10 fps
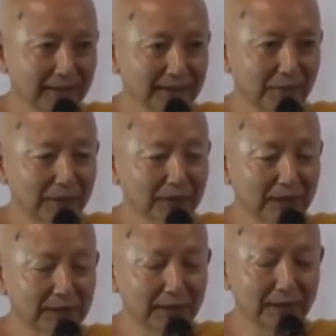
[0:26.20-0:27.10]

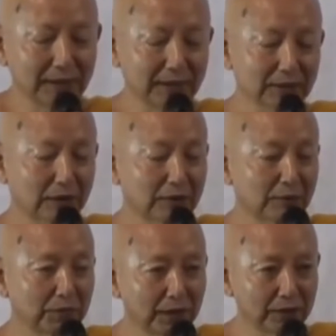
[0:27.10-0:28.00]
Samasati is
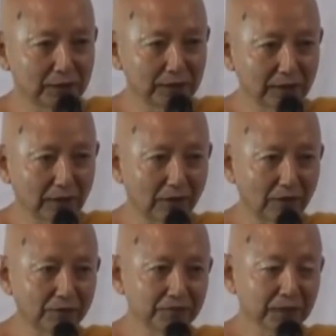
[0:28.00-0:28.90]
contemplation
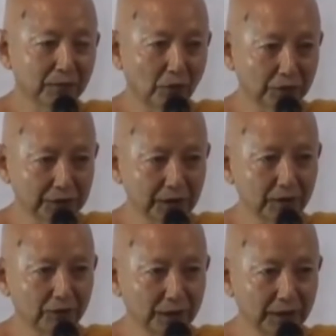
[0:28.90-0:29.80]
of
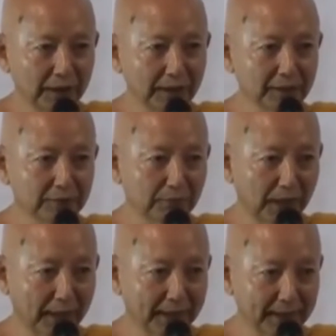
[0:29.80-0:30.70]
body, feelings,
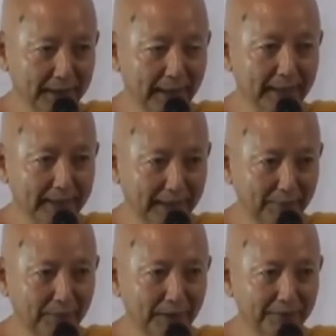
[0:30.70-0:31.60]
mind and
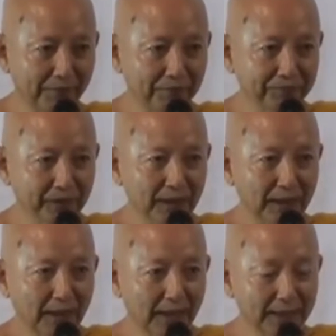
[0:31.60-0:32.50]
Dhamma.
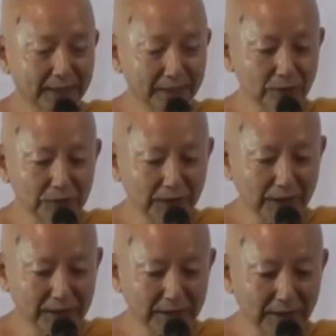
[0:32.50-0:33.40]
And in the
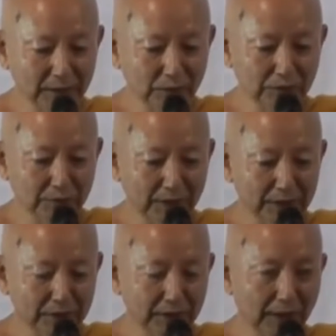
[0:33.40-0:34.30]
suttas, the Buddha
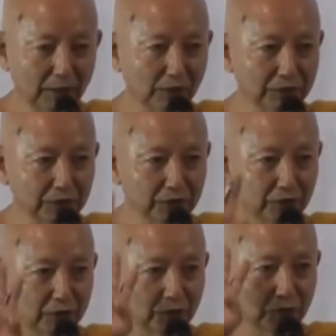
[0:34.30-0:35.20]
mentioned out of these
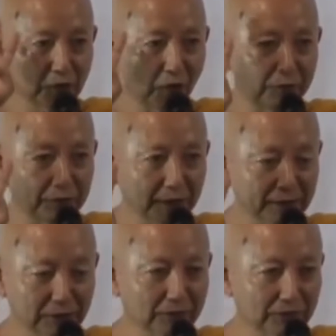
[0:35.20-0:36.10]
4
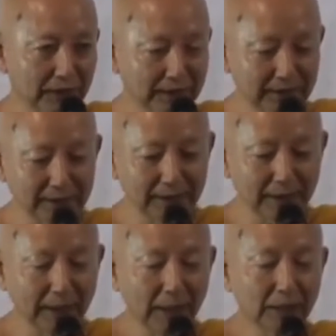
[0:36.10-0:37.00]
objects of sati,
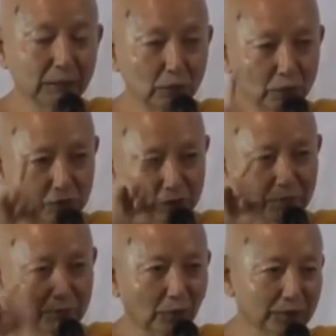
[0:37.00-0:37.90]
the most
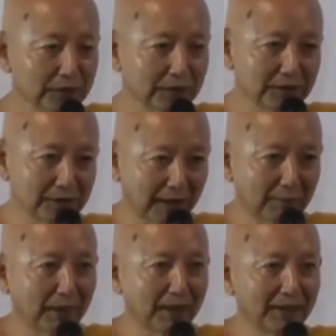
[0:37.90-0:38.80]
important is
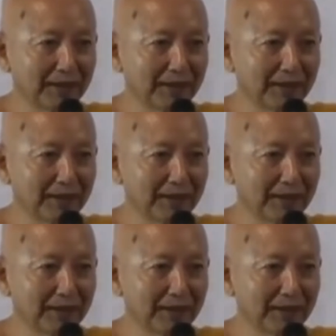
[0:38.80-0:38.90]
Dhamma.